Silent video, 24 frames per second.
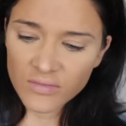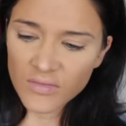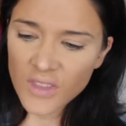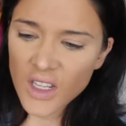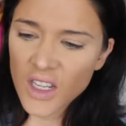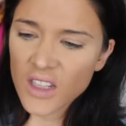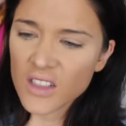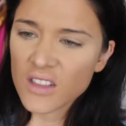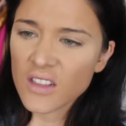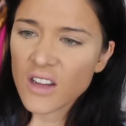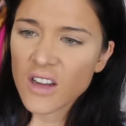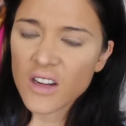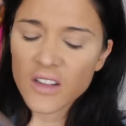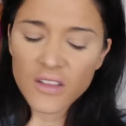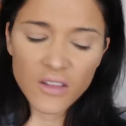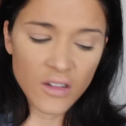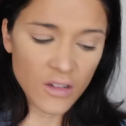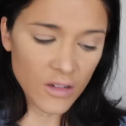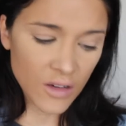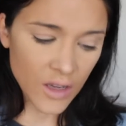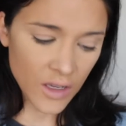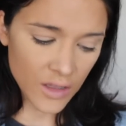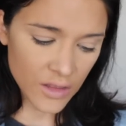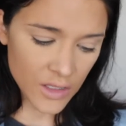Yes, I do
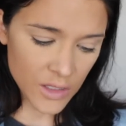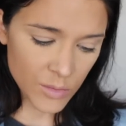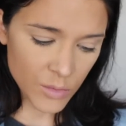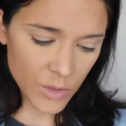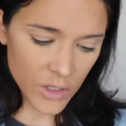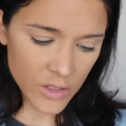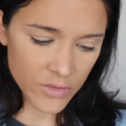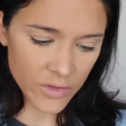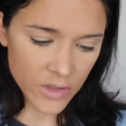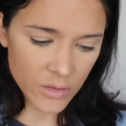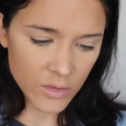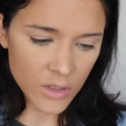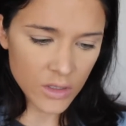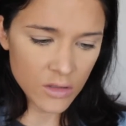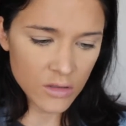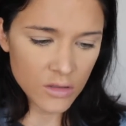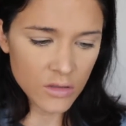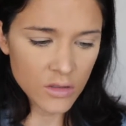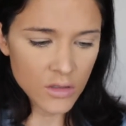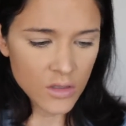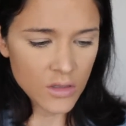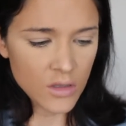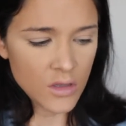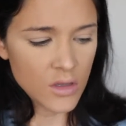not like this brush very much.
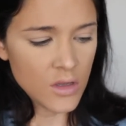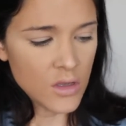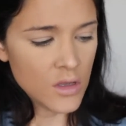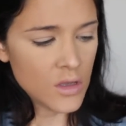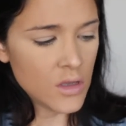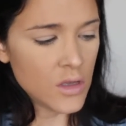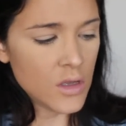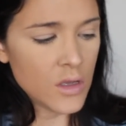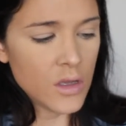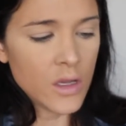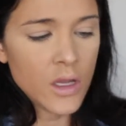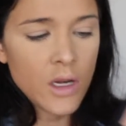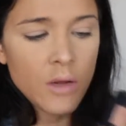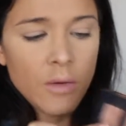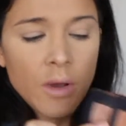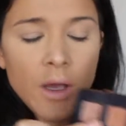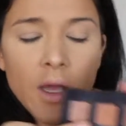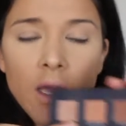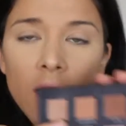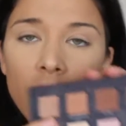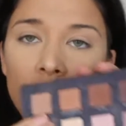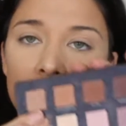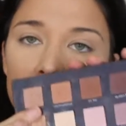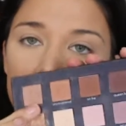
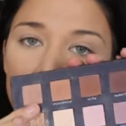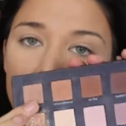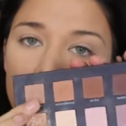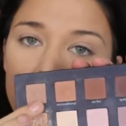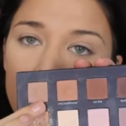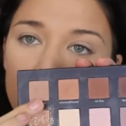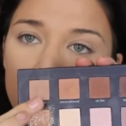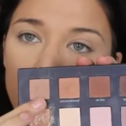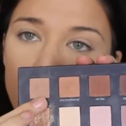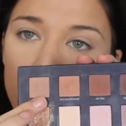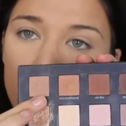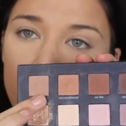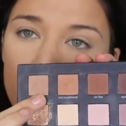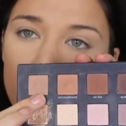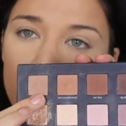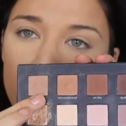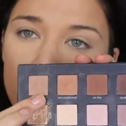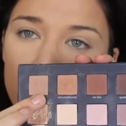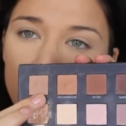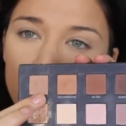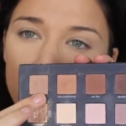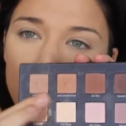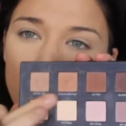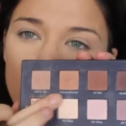Anyway, let's go in with,
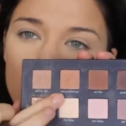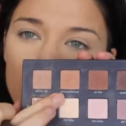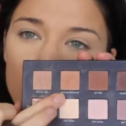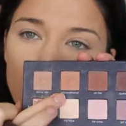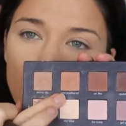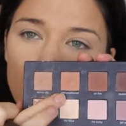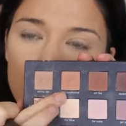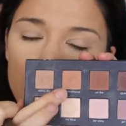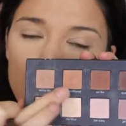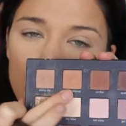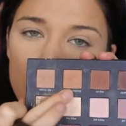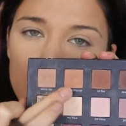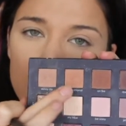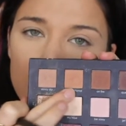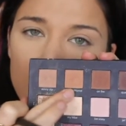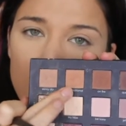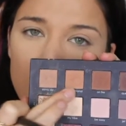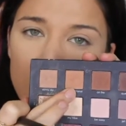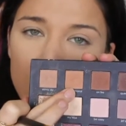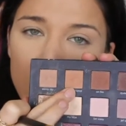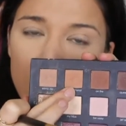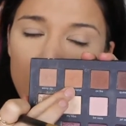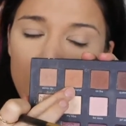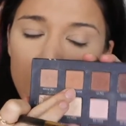we'll go
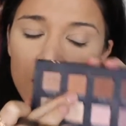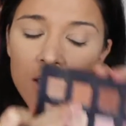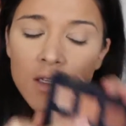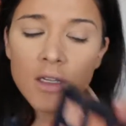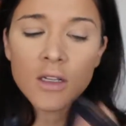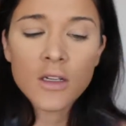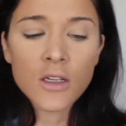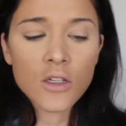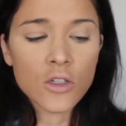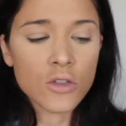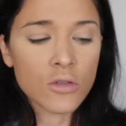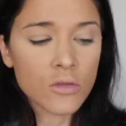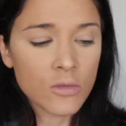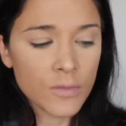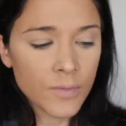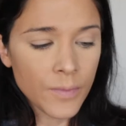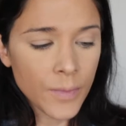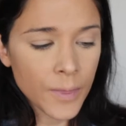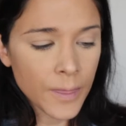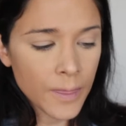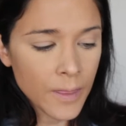straight in with Unconditional.